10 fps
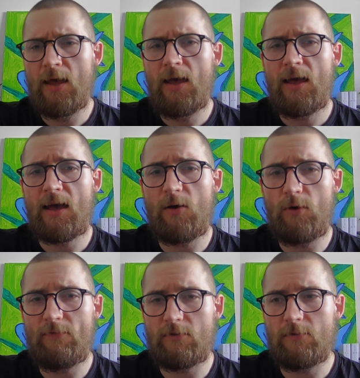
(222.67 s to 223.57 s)

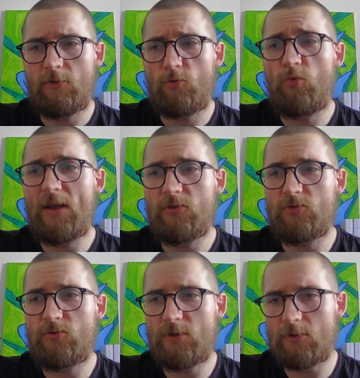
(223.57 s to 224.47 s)
However, when you
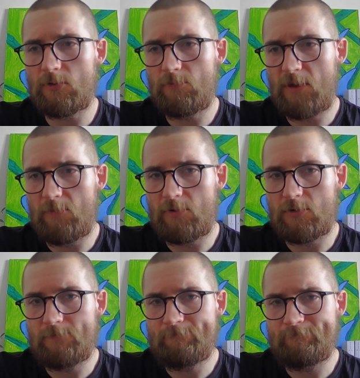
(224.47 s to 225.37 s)
do it on
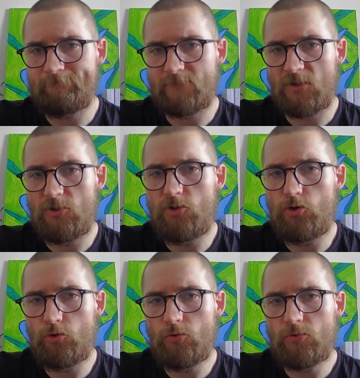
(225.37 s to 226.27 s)
paper,
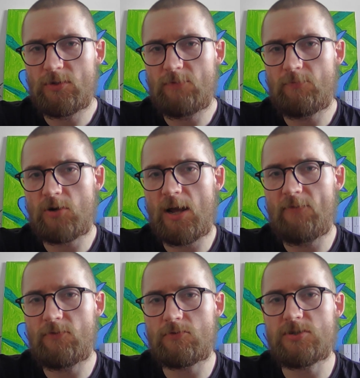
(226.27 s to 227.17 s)
you
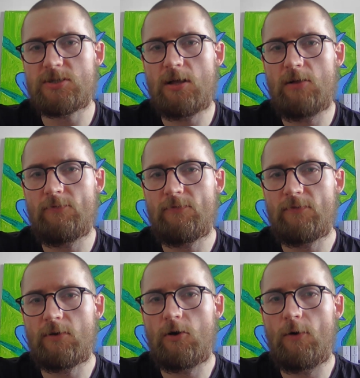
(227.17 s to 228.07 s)
deprive yourself
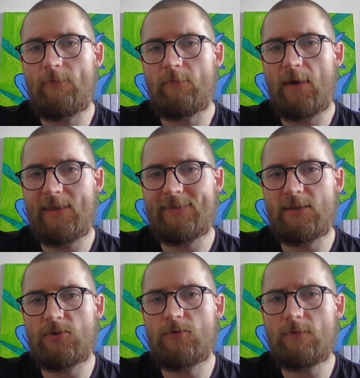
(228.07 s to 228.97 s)
of
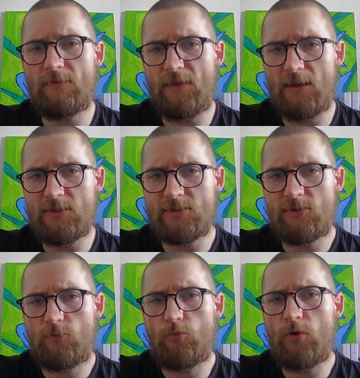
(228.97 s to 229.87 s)
mainly two things,
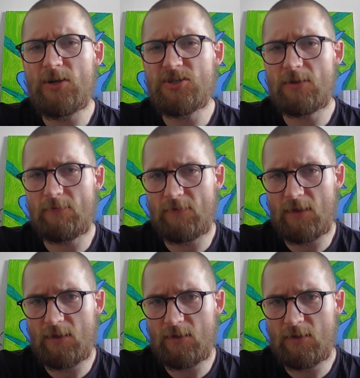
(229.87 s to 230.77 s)
which I
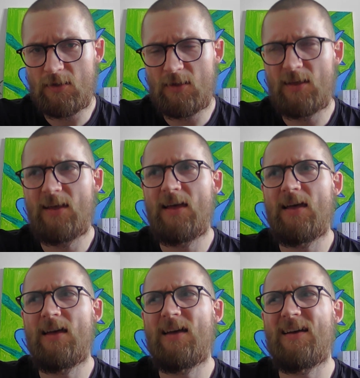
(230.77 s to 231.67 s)
think
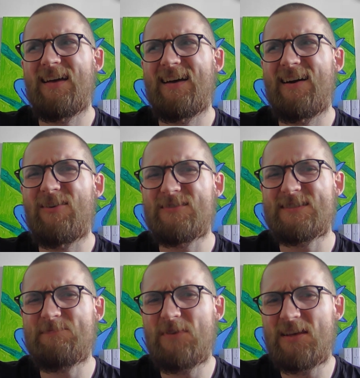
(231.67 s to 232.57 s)
are
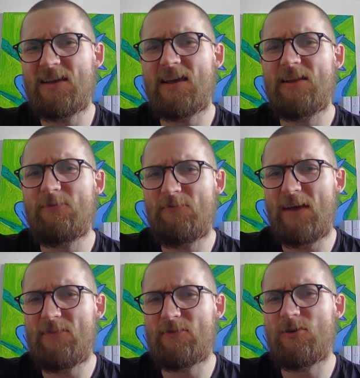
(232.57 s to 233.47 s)
speaking in
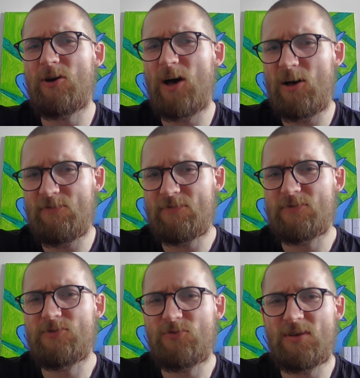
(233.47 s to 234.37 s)
favor of
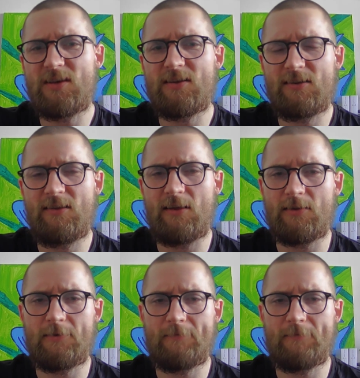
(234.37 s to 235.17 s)
doing it in Anki.